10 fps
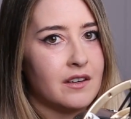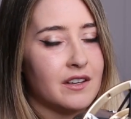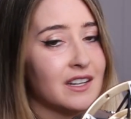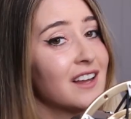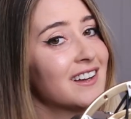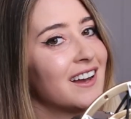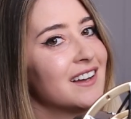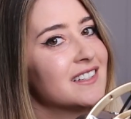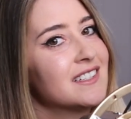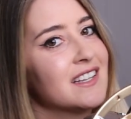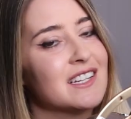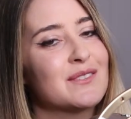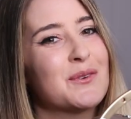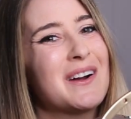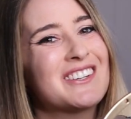Good luck, guys. Thanks
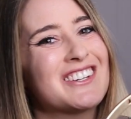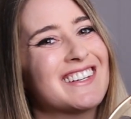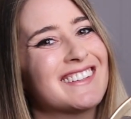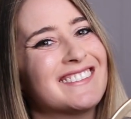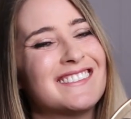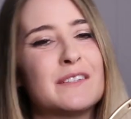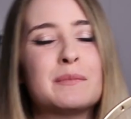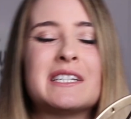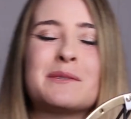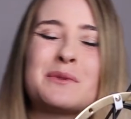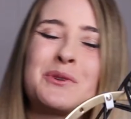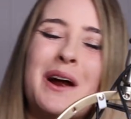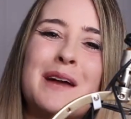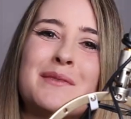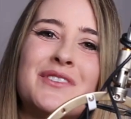for watching. Please
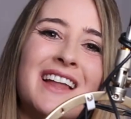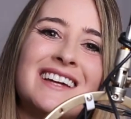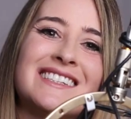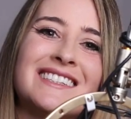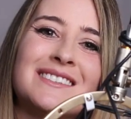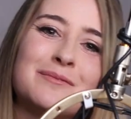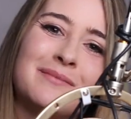subscribe if you liked it.